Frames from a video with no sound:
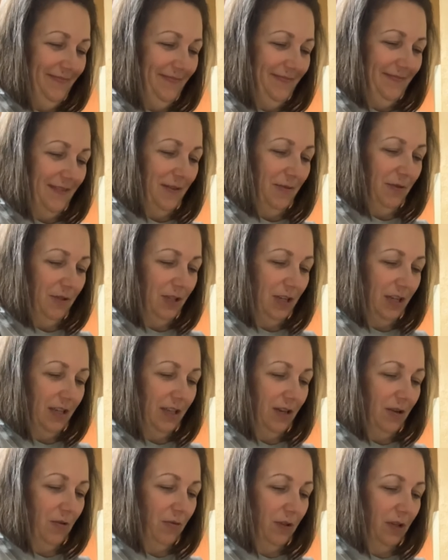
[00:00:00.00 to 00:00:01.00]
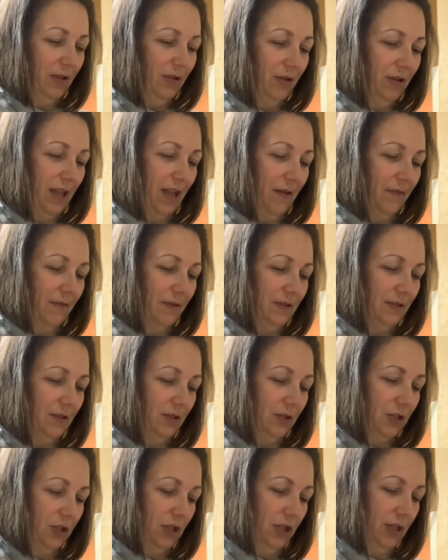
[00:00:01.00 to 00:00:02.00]
I wish I could only cook half as good
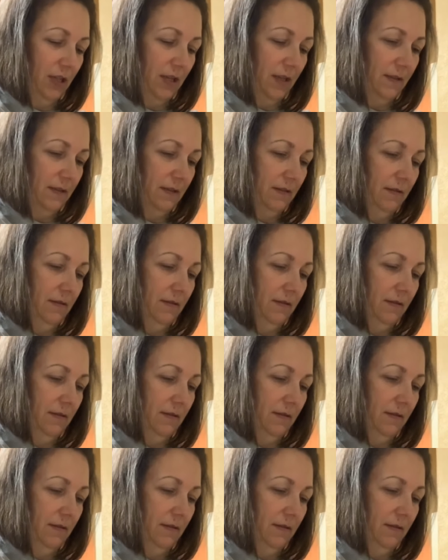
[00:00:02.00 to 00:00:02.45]
as she does.